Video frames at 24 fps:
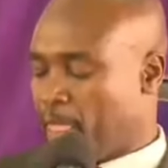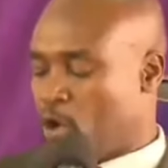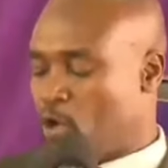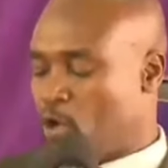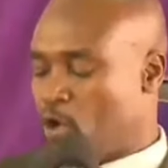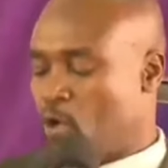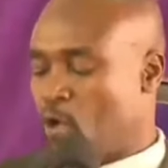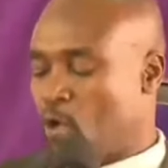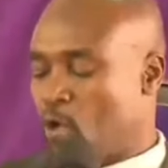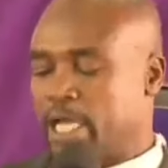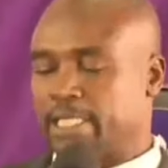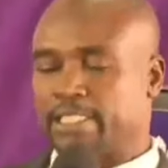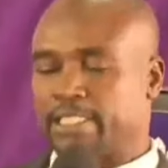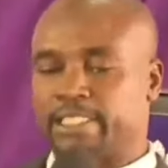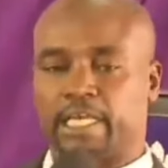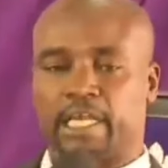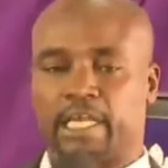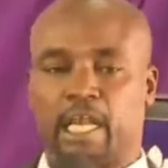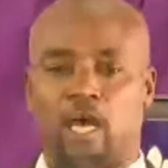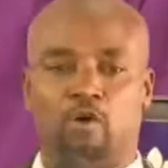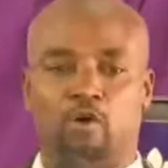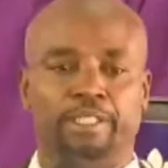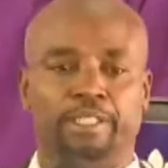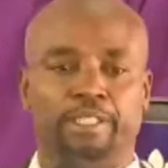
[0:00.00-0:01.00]
who are
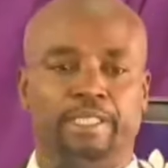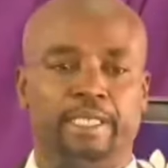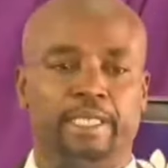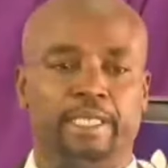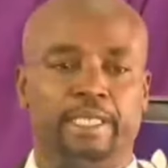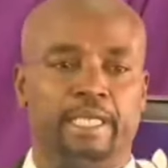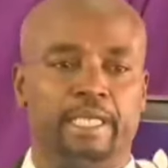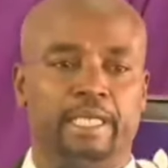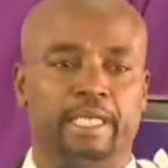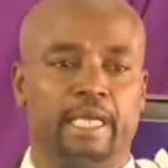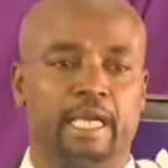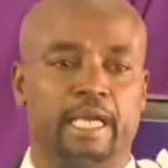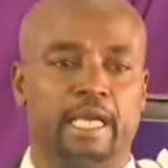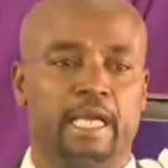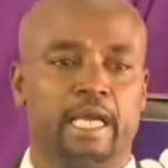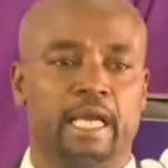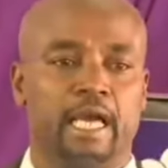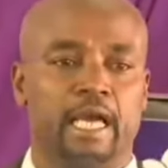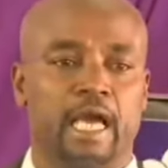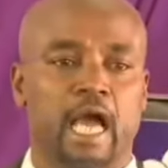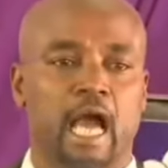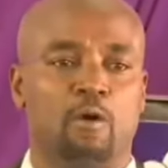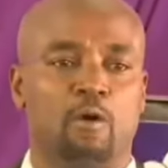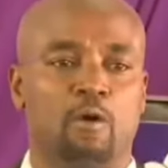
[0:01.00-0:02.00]
surrounding
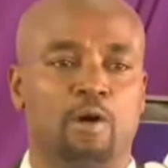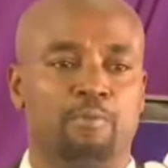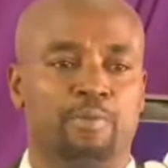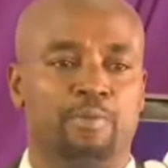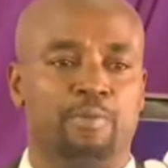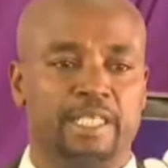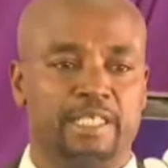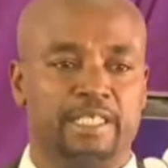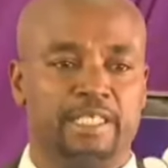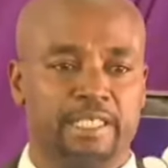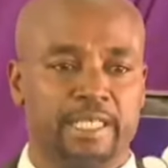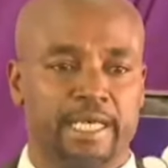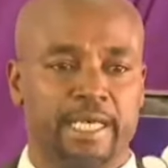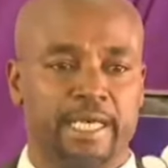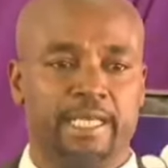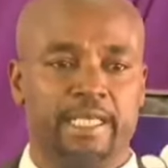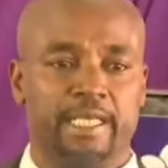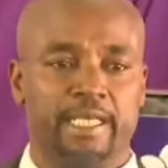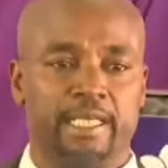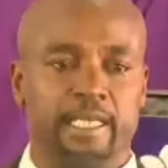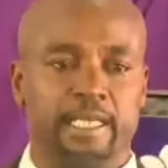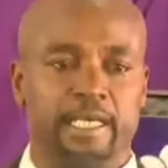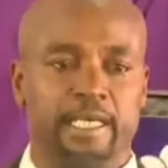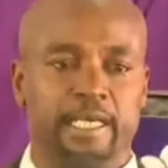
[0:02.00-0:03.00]
our
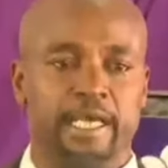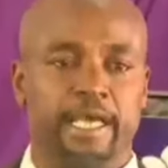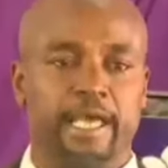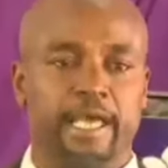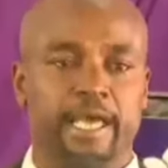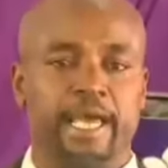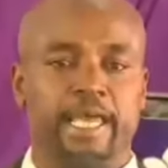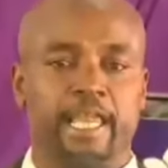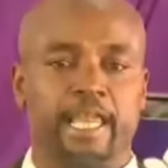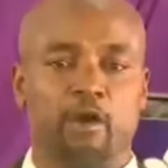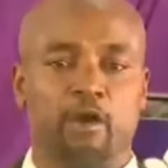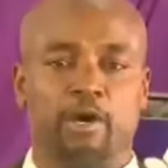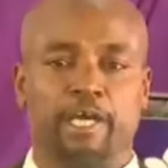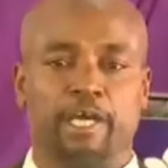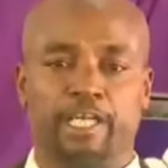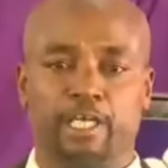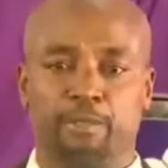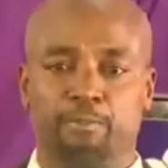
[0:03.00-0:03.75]
president and our